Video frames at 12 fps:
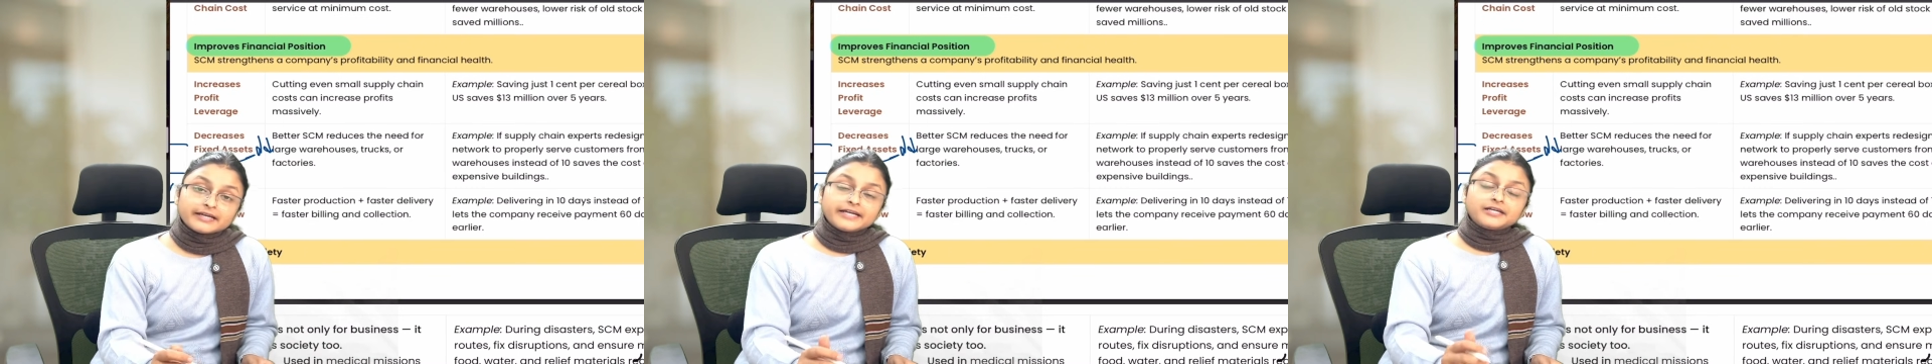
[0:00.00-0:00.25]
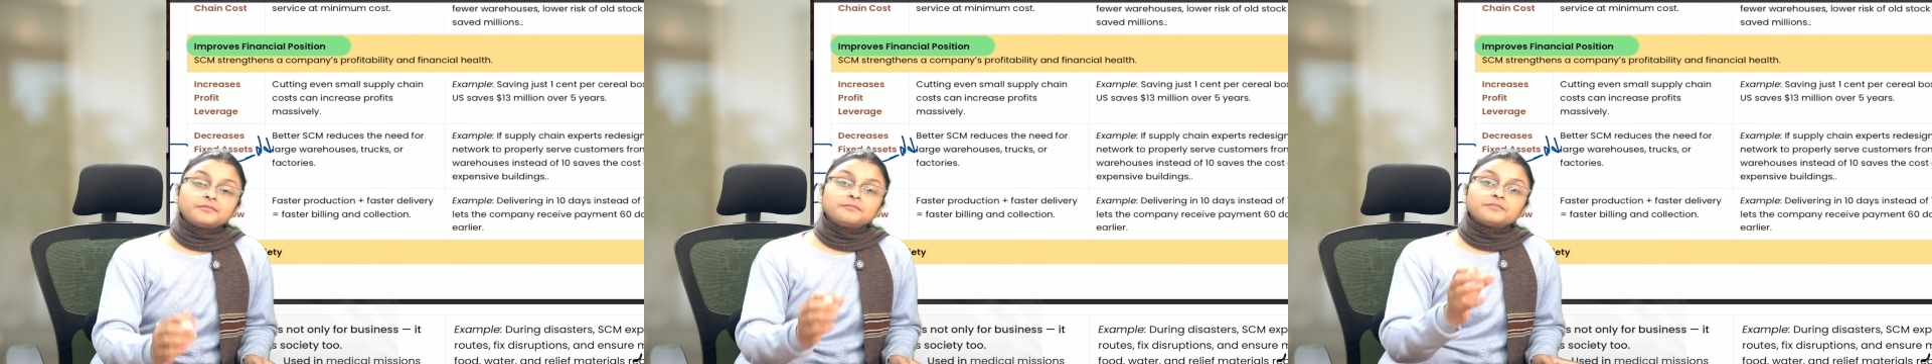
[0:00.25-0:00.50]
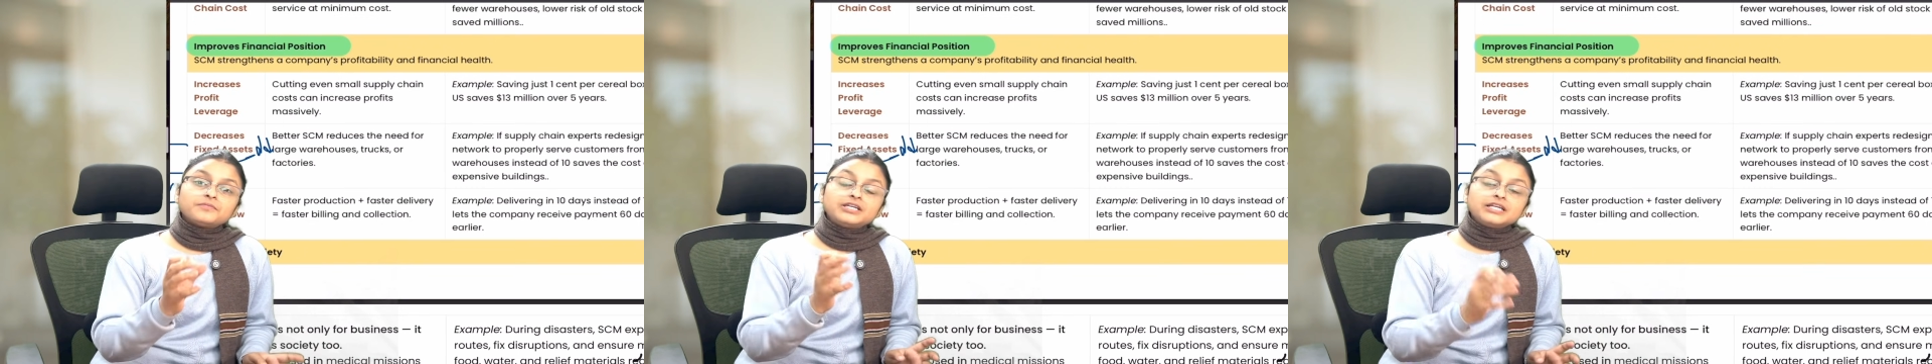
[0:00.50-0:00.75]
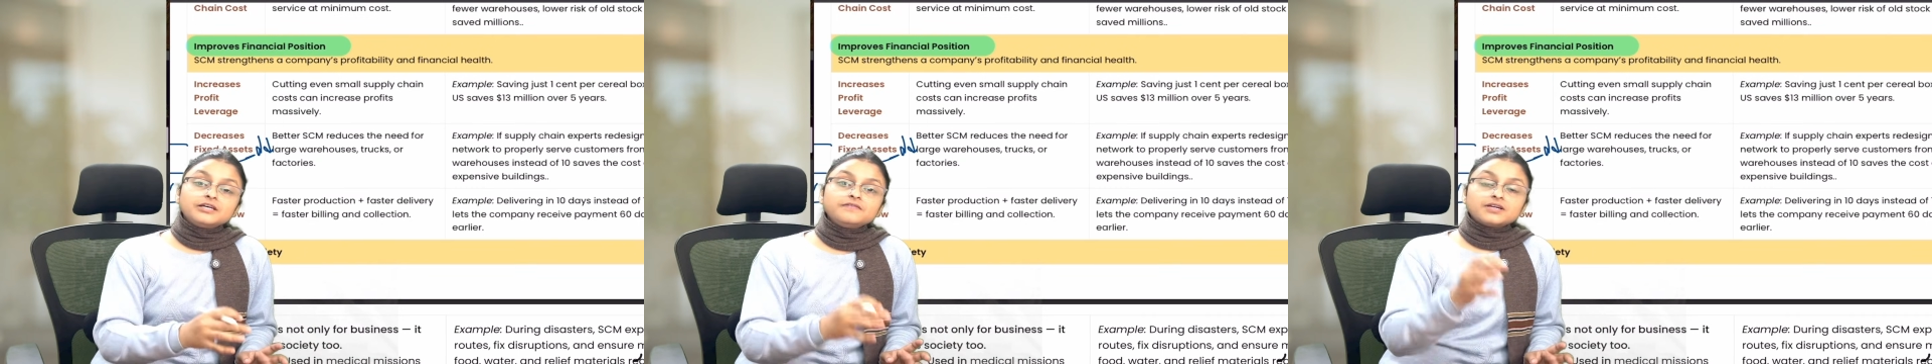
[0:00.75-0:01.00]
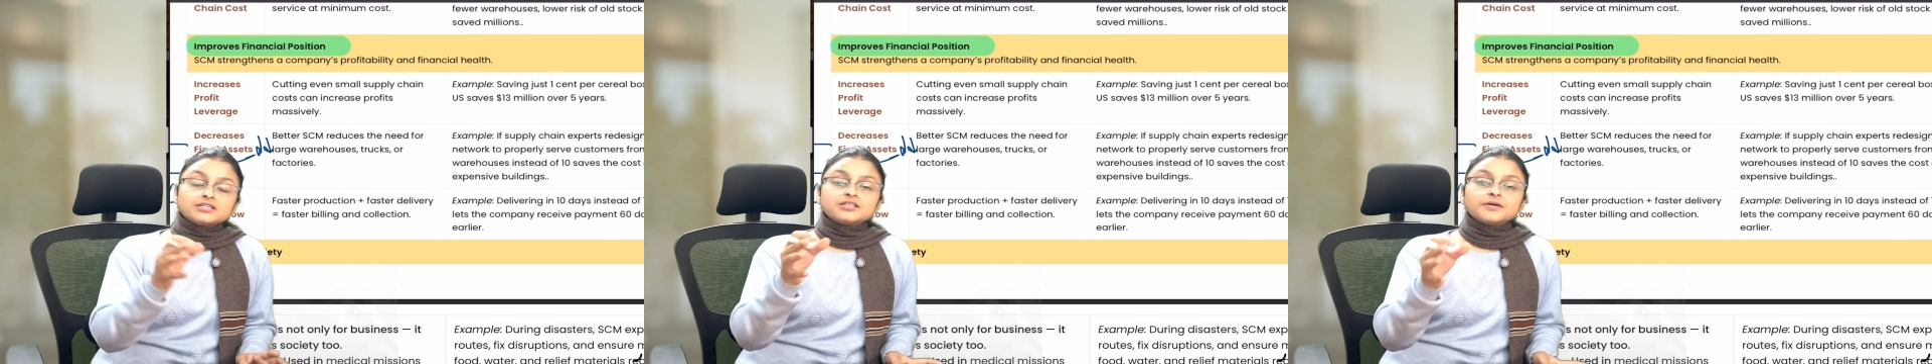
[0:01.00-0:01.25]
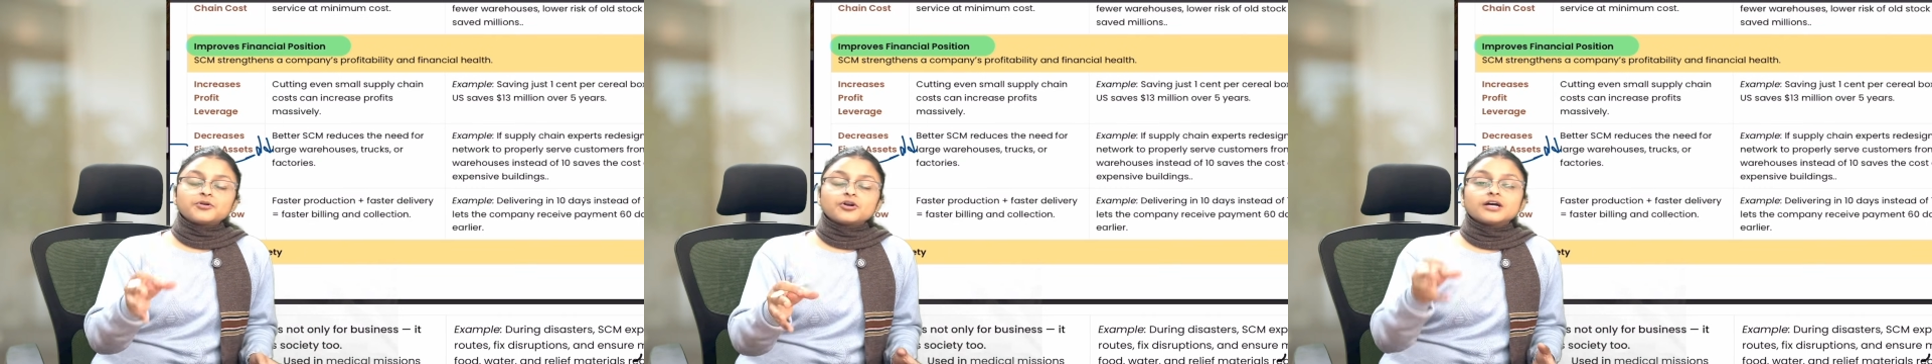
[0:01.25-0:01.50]
It delivers
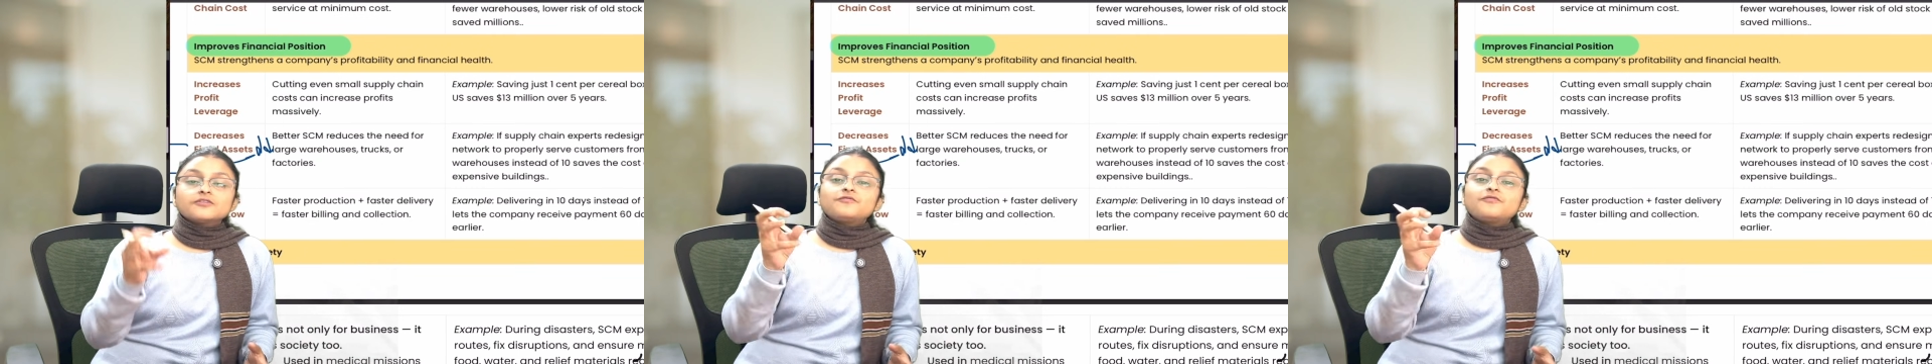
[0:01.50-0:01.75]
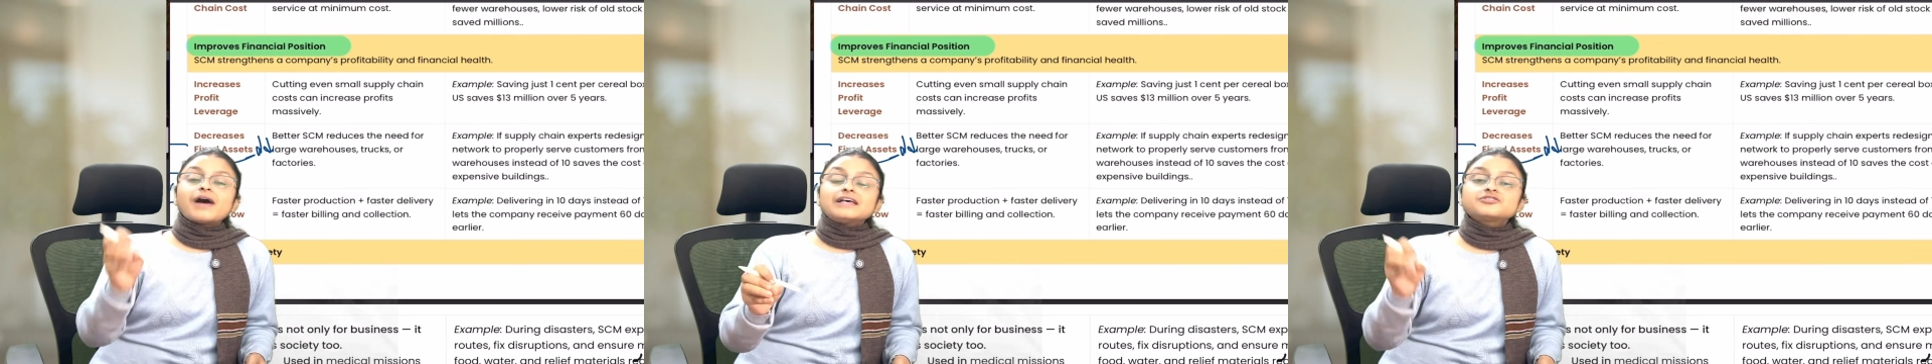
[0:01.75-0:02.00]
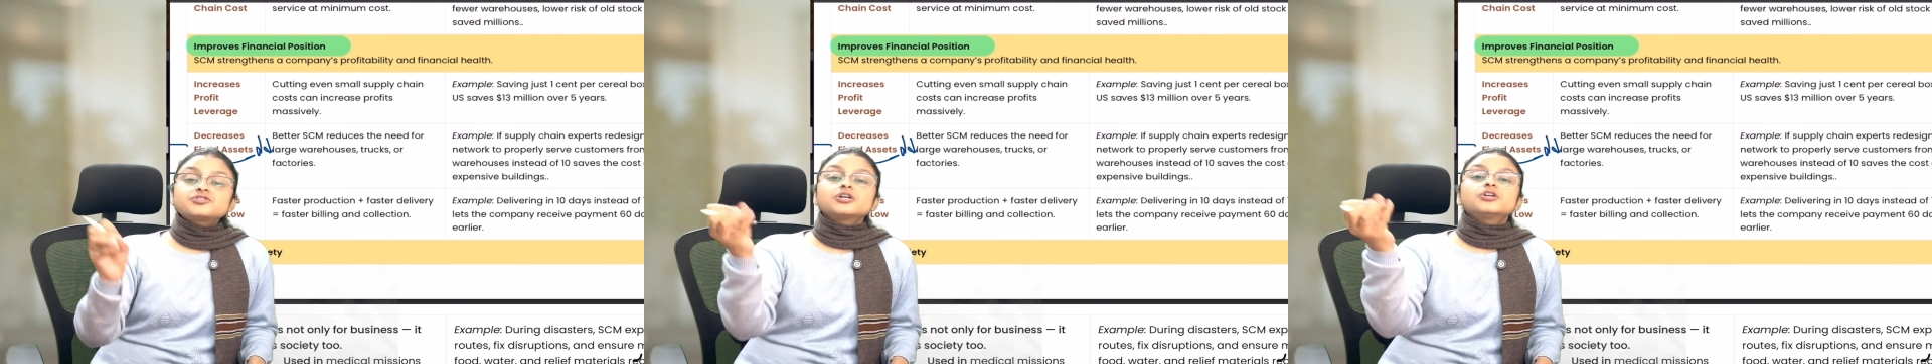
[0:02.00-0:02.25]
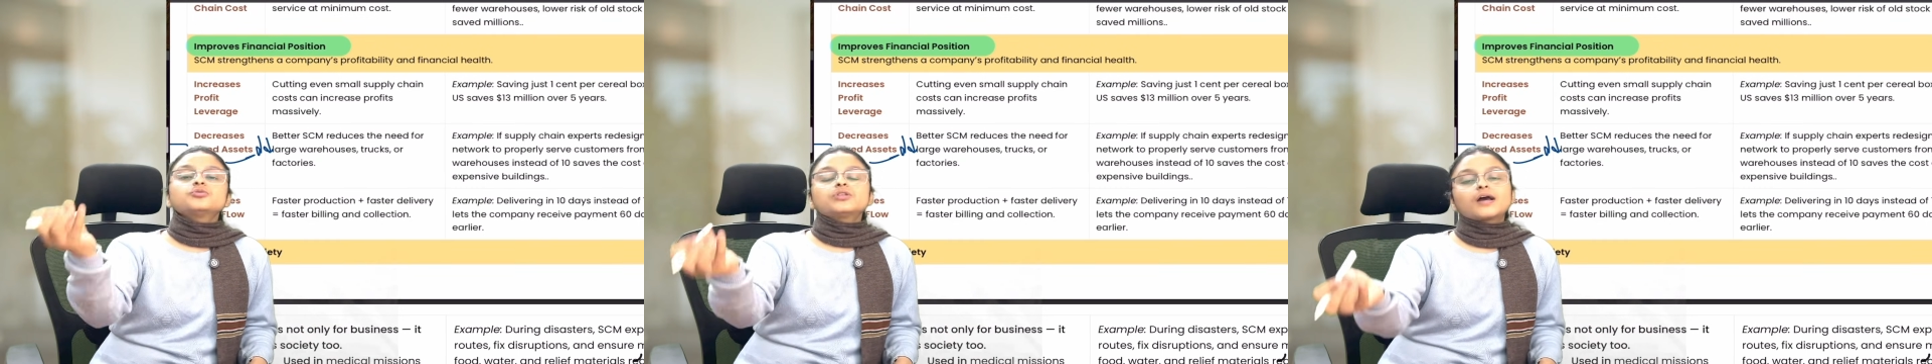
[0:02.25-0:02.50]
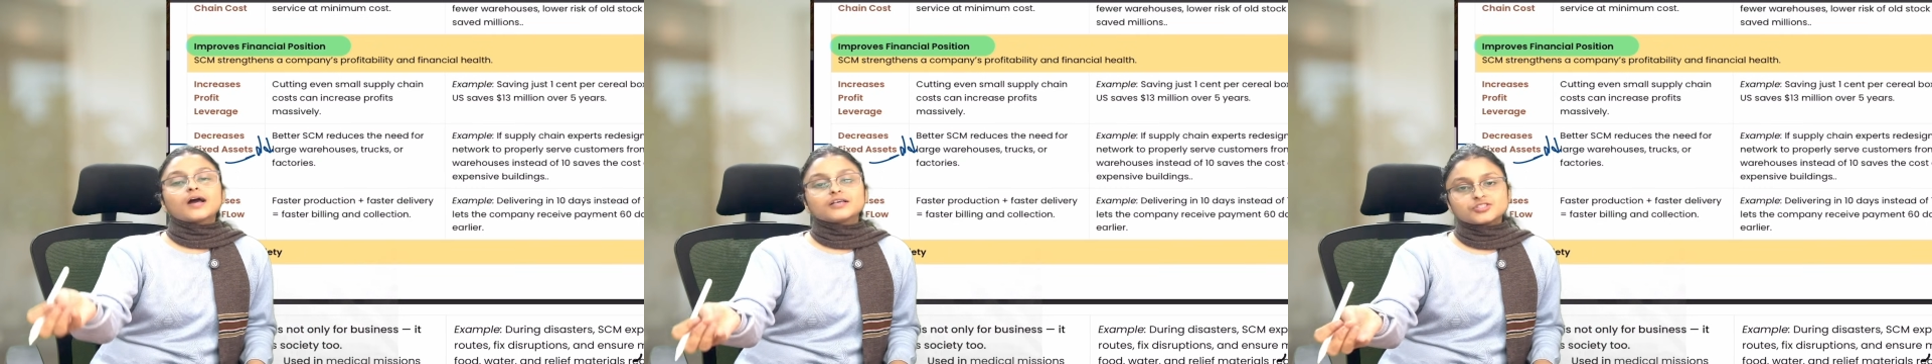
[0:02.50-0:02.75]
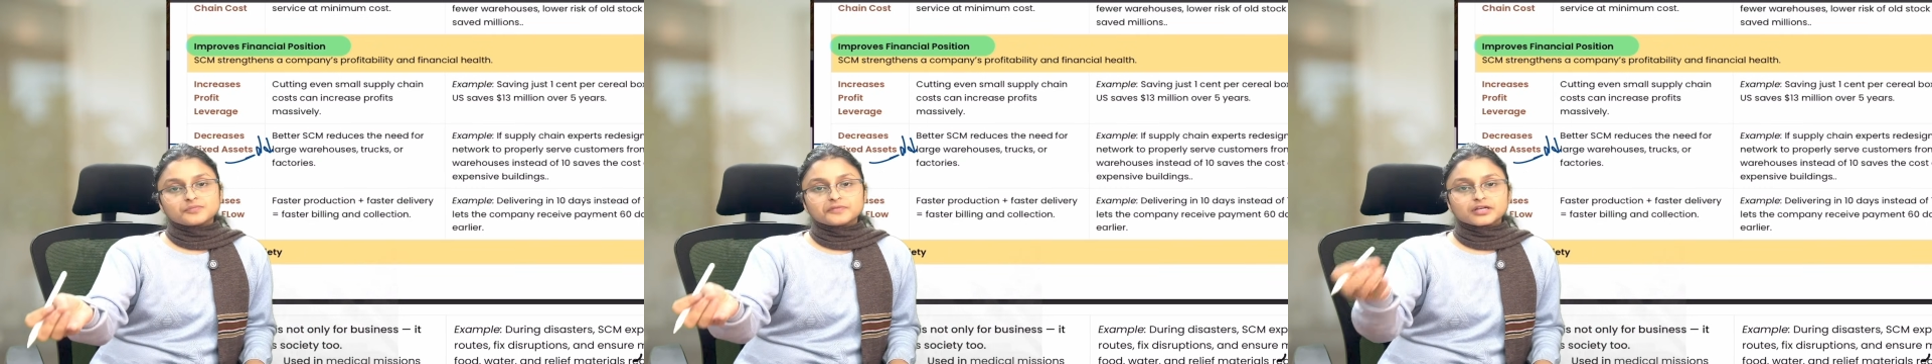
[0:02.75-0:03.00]
the product faster to the
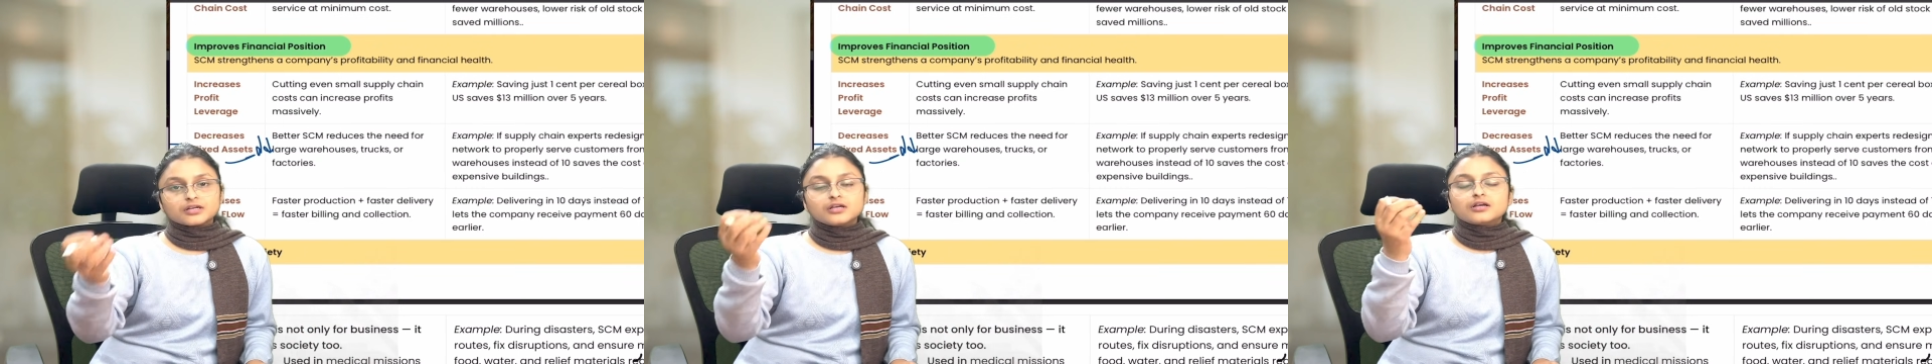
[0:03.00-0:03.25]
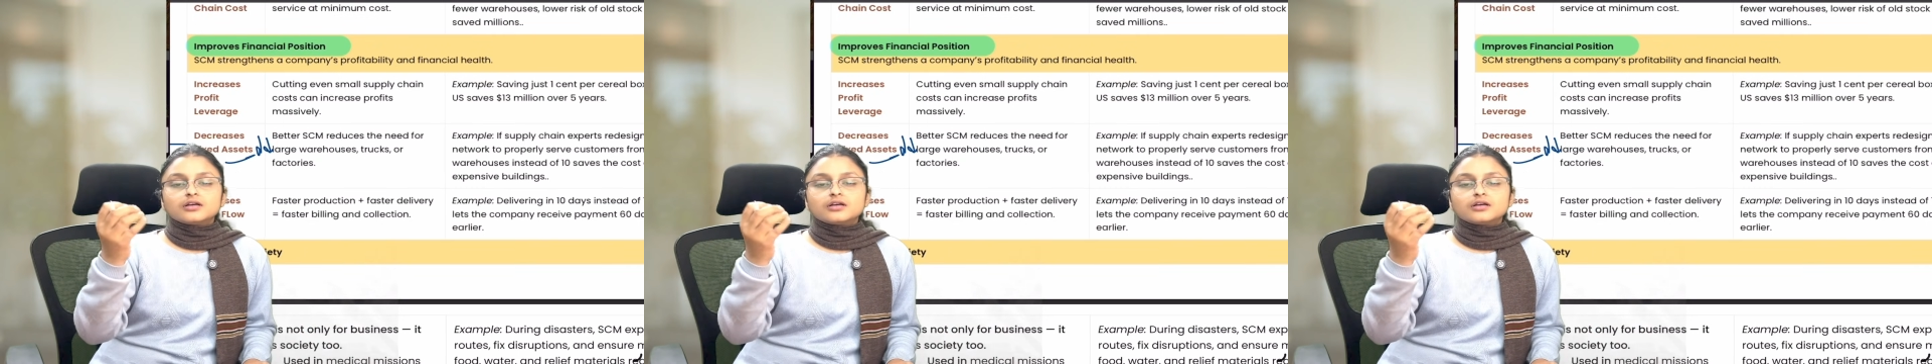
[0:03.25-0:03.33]
customer.